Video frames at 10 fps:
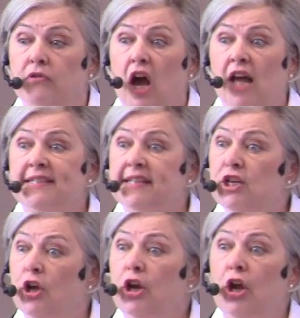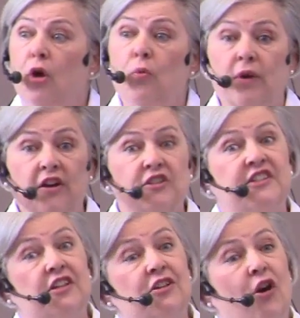God said, no, we're
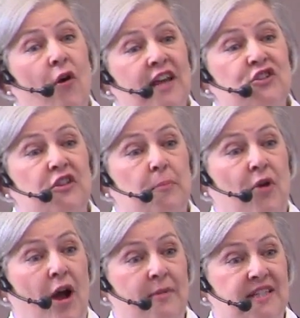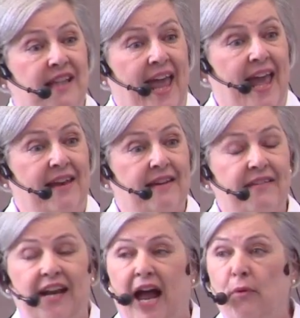still going to the promised land
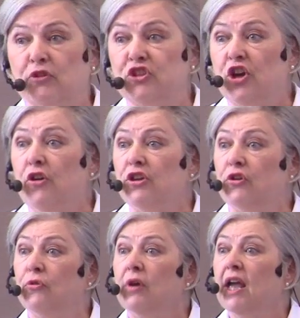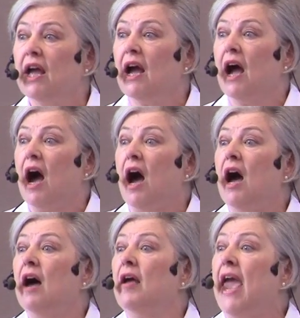that I will show you.
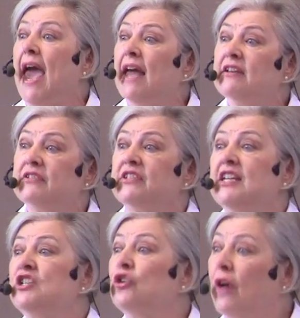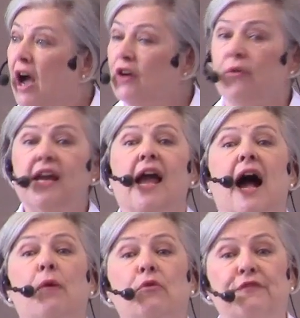And since you're hungry,
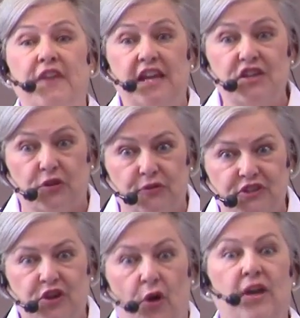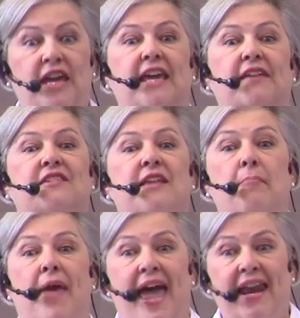I will feed you. So he gives
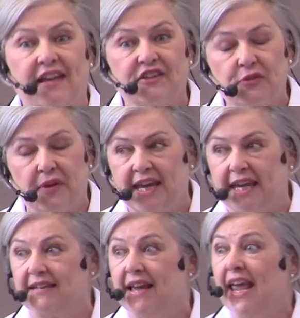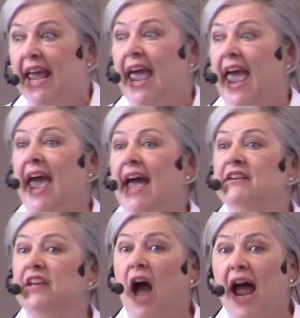them manna to eat
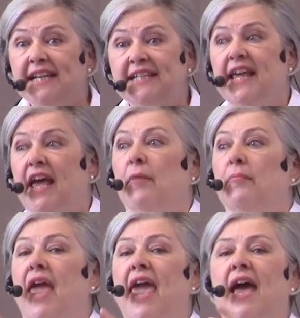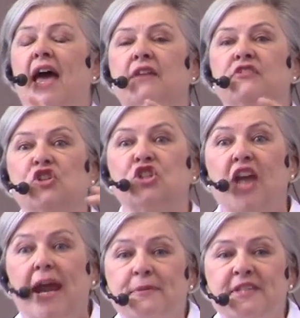and guides them and
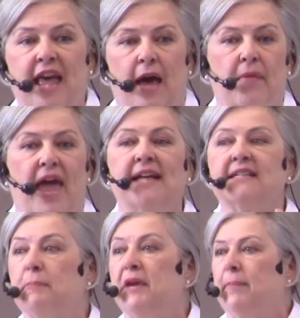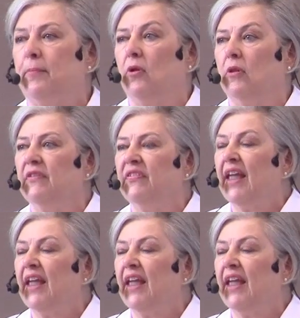shapes them as a people